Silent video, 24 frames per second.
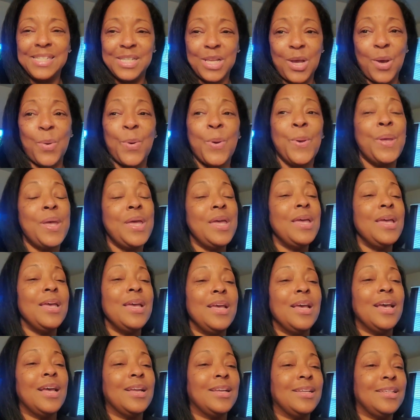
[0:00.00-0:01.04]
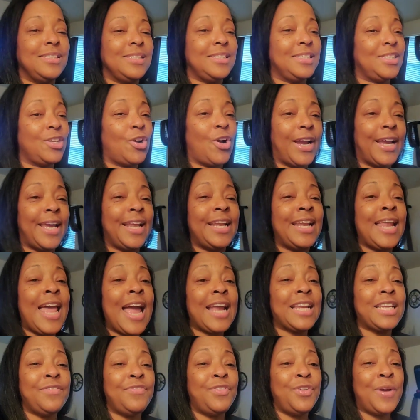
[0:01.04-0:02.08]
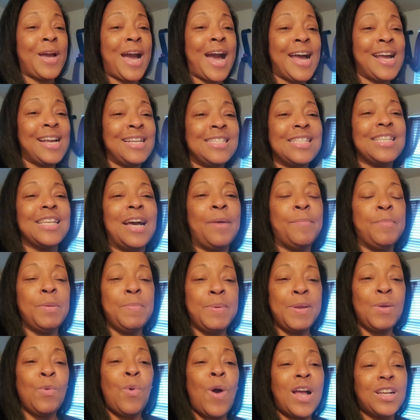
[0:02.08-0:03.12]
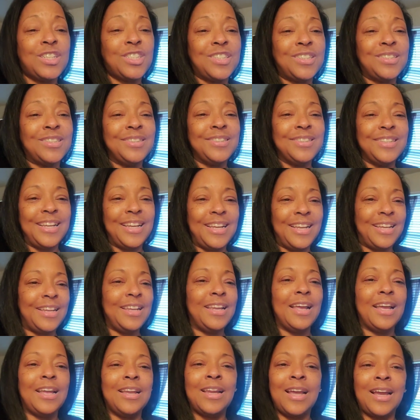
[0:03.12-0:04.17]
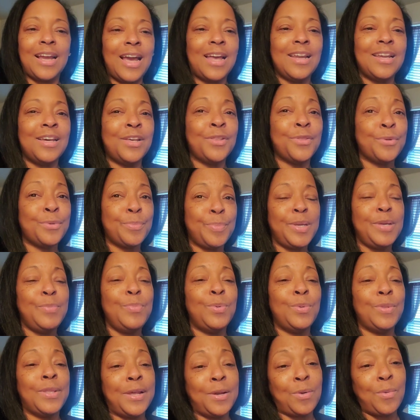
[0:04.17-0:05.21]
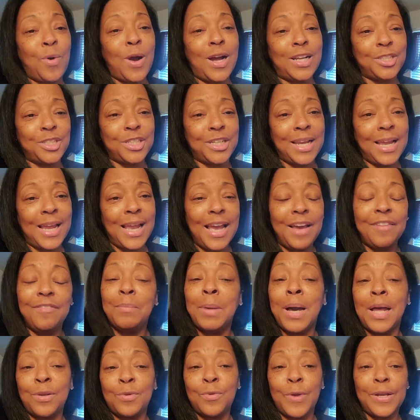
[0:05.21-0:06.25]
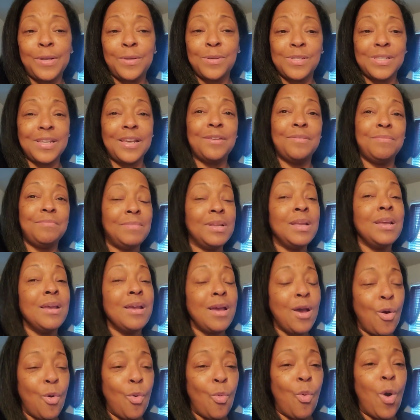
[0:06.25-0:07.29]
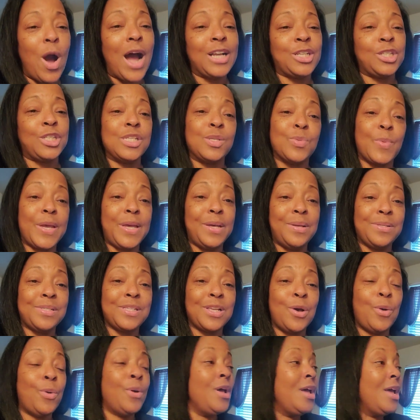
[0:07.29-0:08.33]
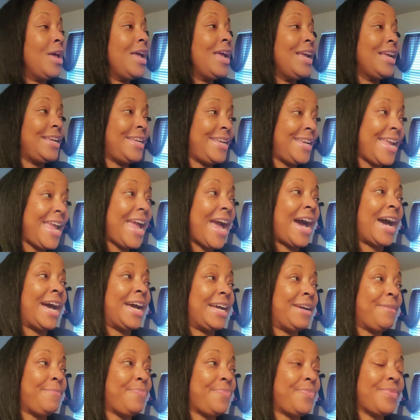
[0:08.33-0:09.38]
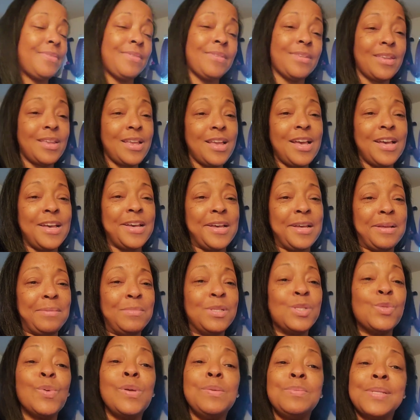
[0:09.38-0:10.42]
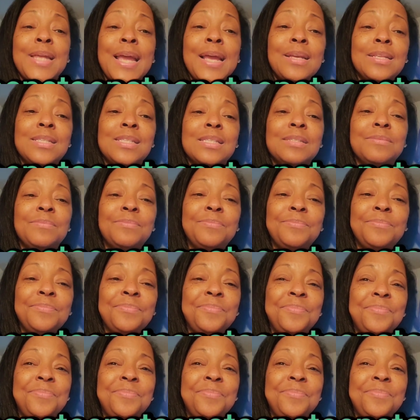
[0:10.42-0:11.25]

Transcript: So start getting active, you guys. I'm going to be watching. And I got other people that are watching. I have moderators that watch as well. So, yeah. Sweepstakes.